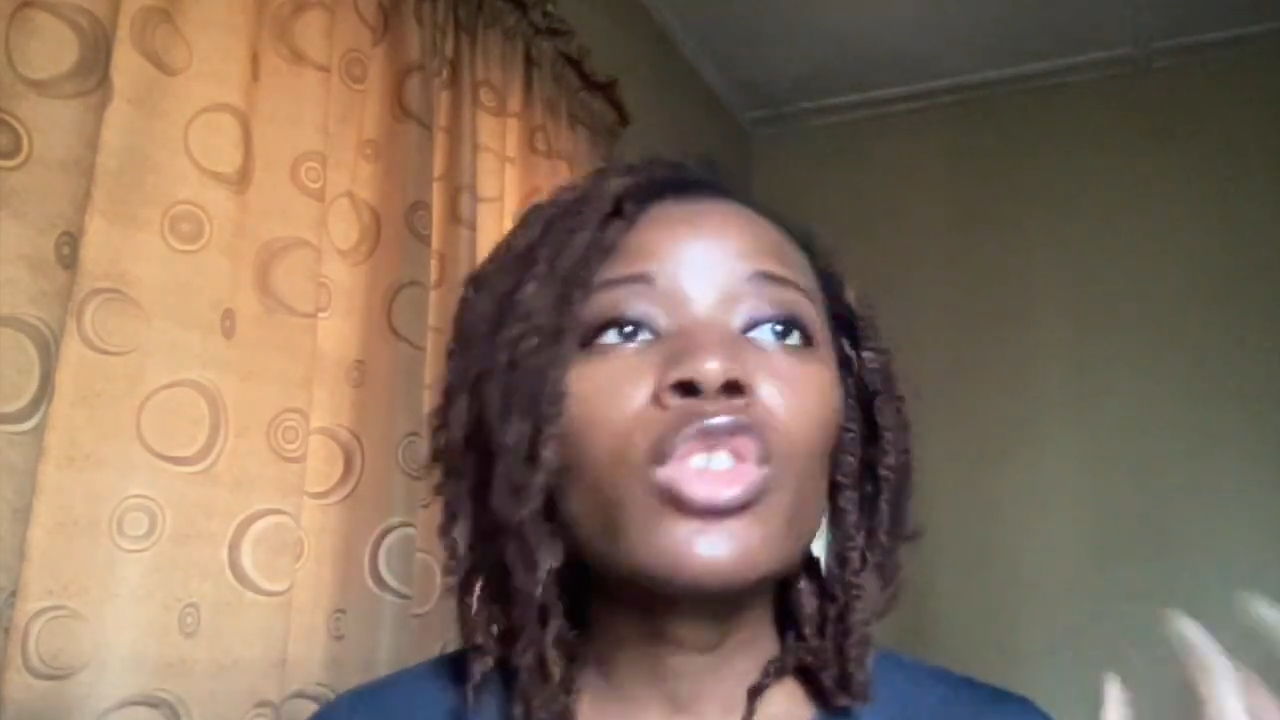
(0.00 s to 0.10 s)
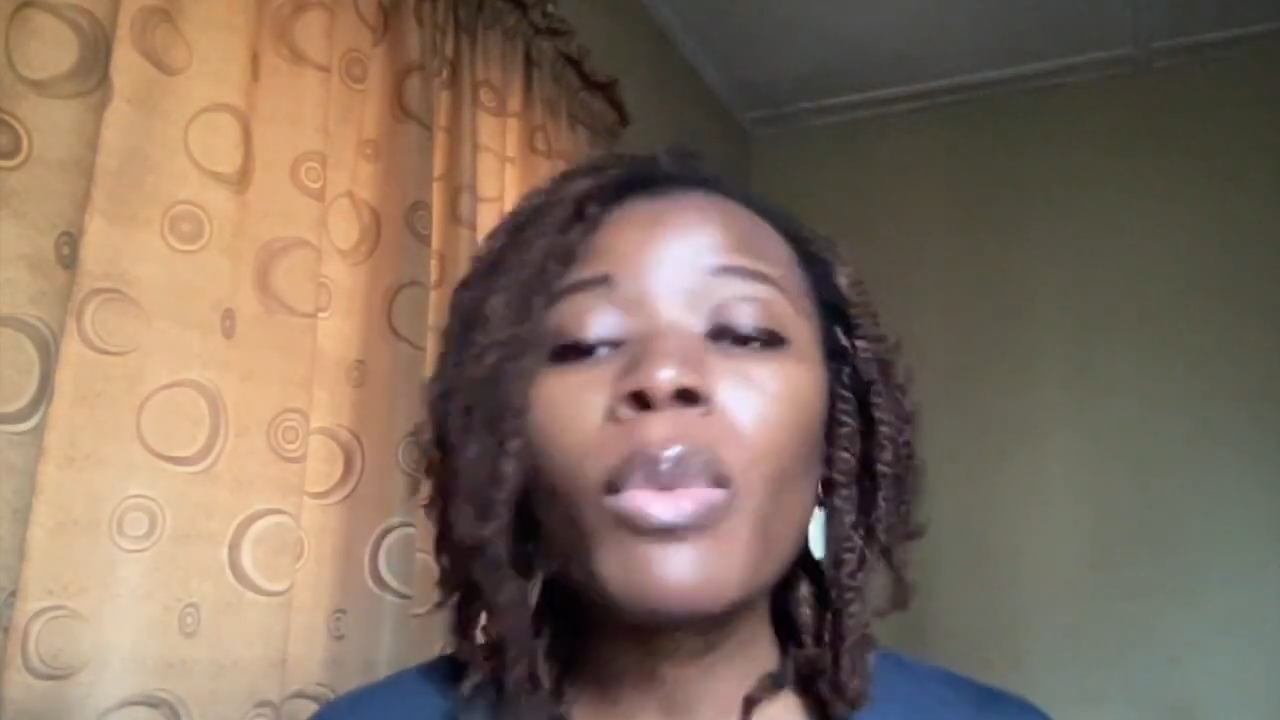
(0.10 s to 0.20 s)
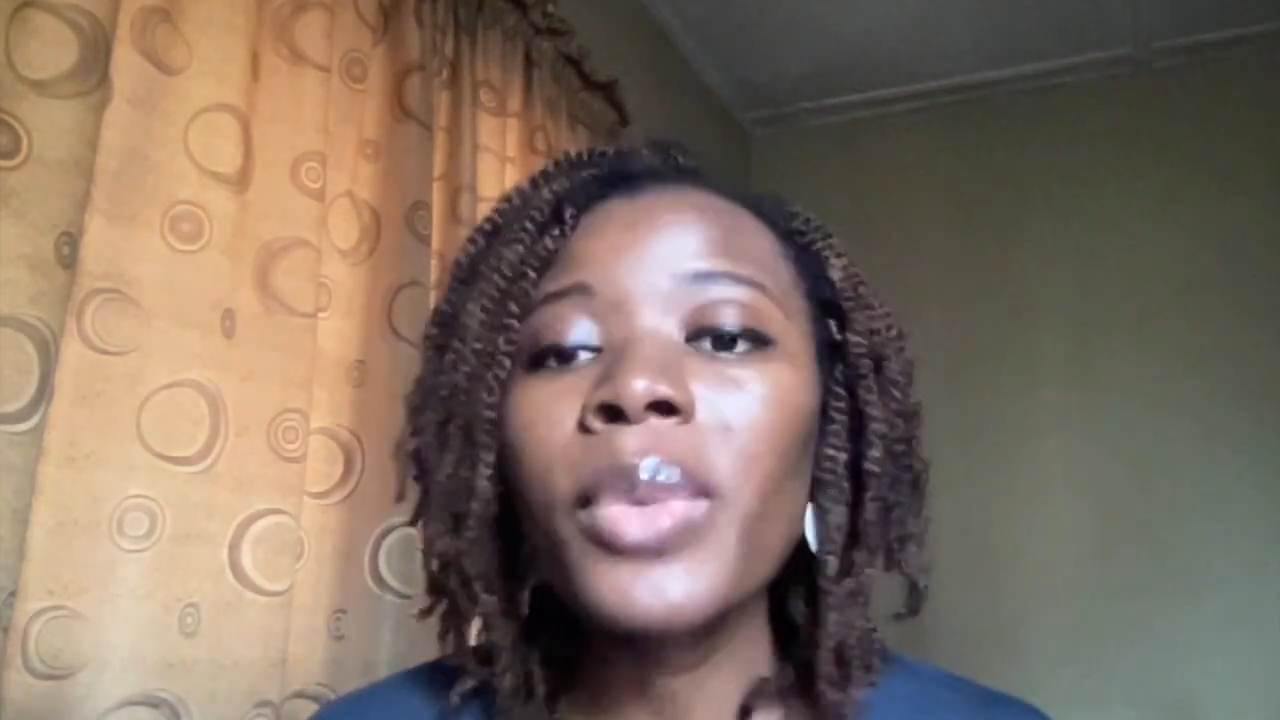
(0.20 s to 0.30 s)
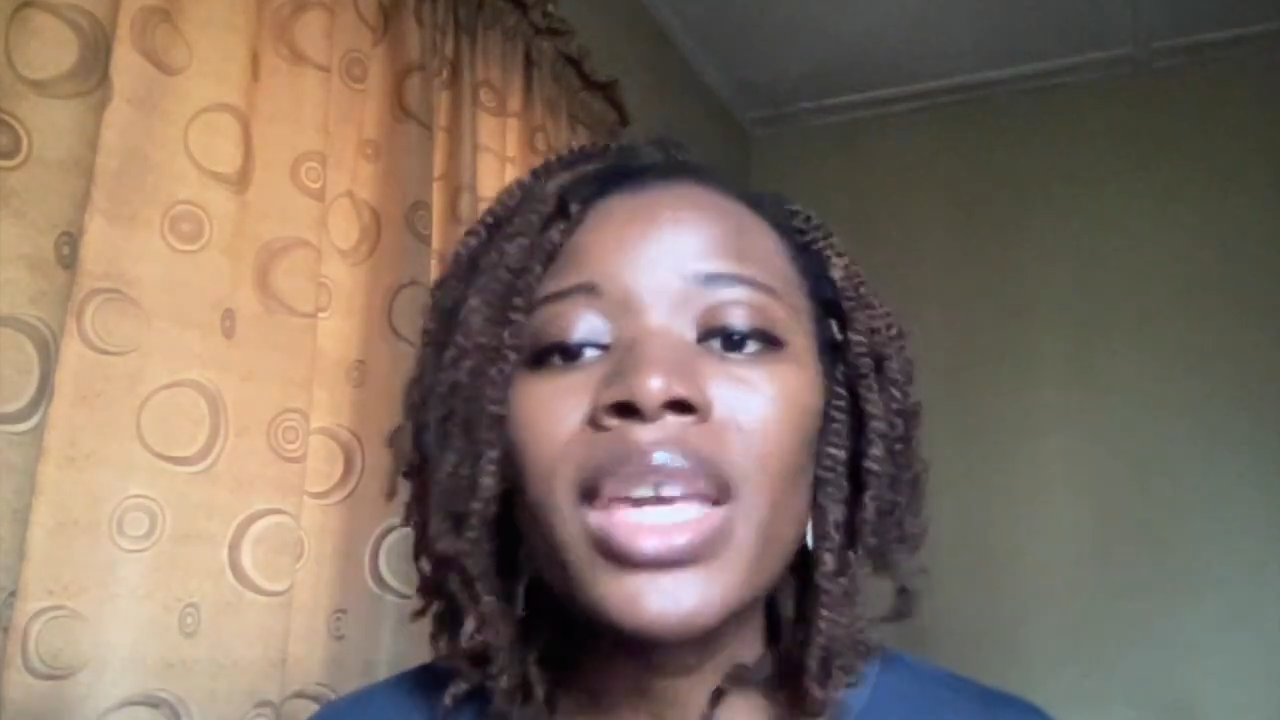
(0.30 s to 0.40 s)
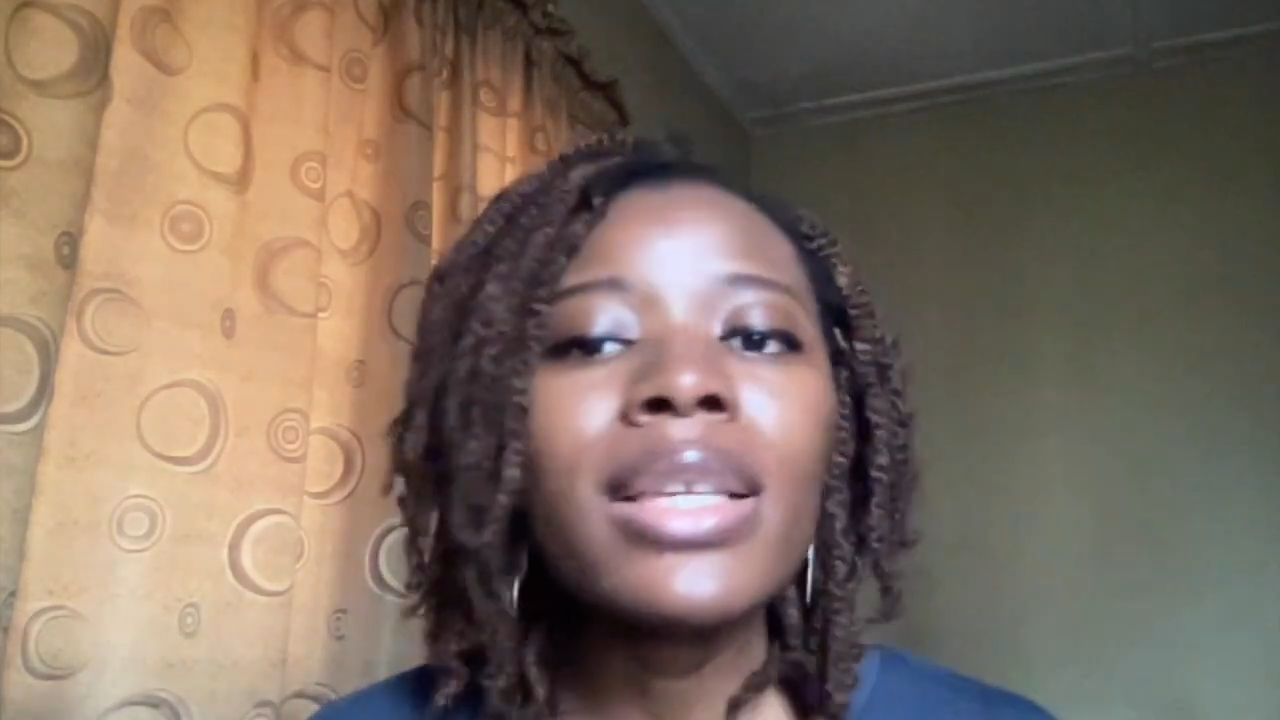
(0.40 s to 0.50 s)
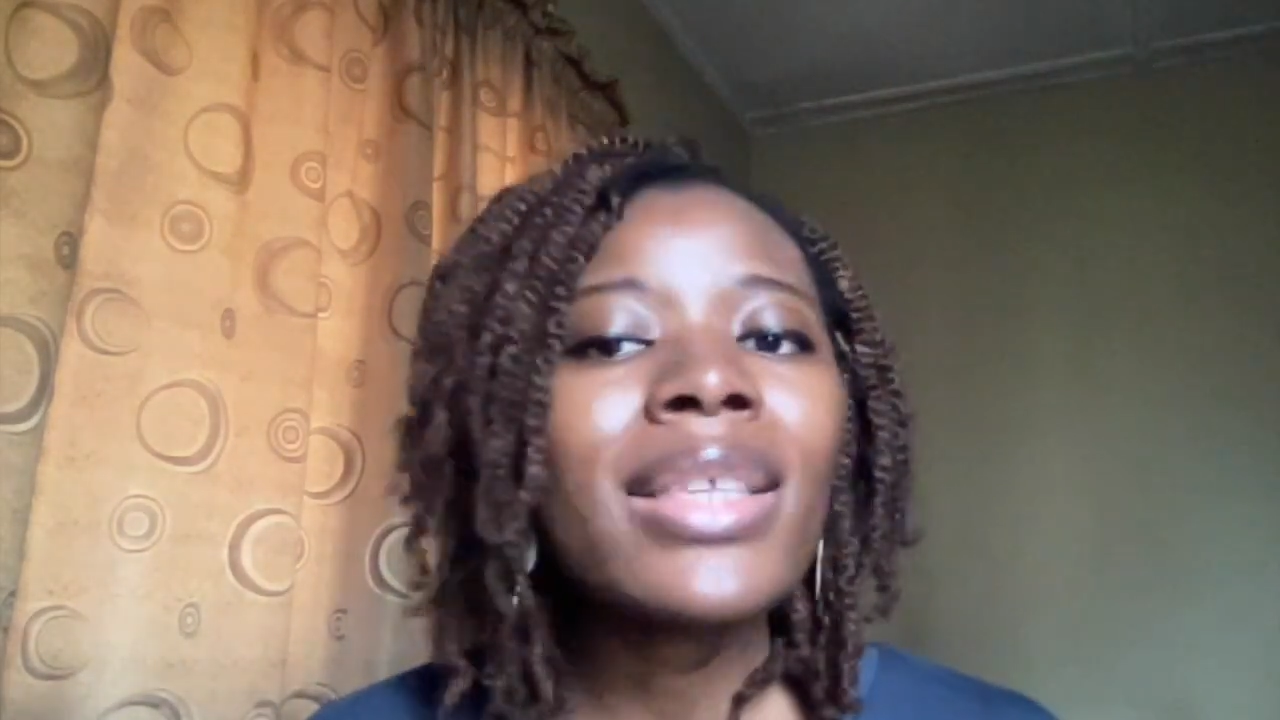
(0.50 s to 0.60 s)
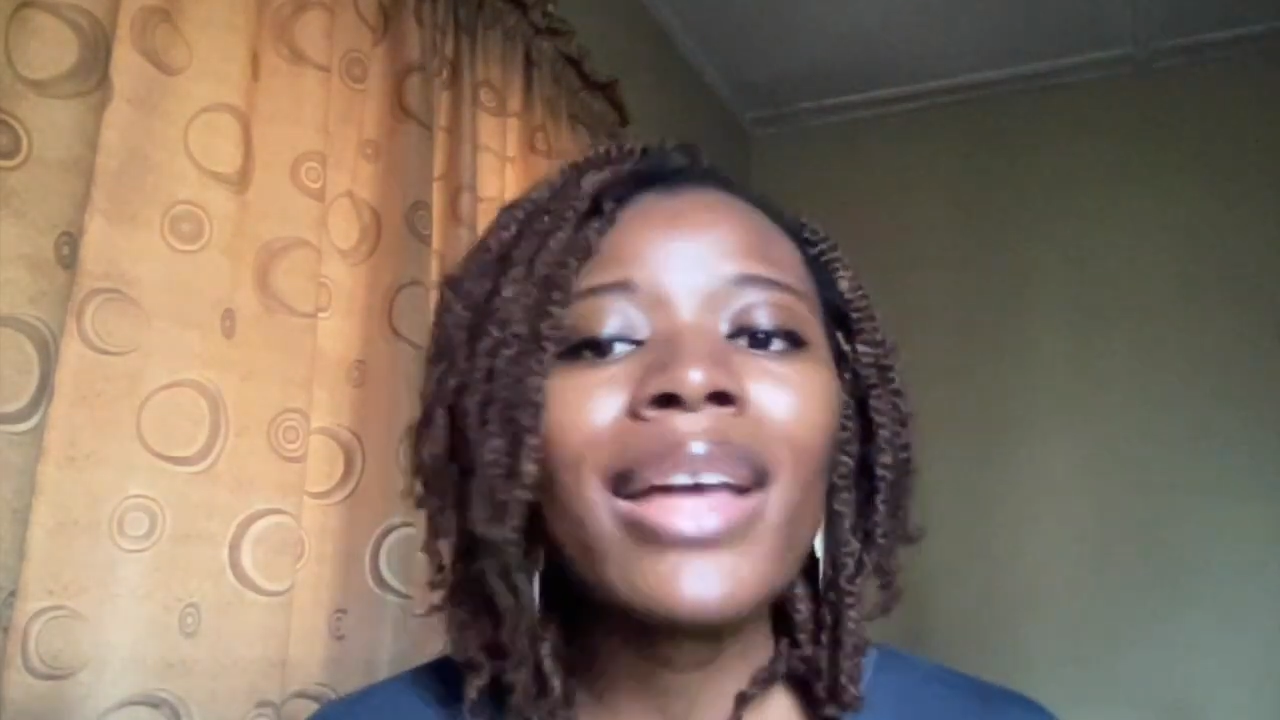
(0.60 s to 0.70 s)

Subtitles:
topics,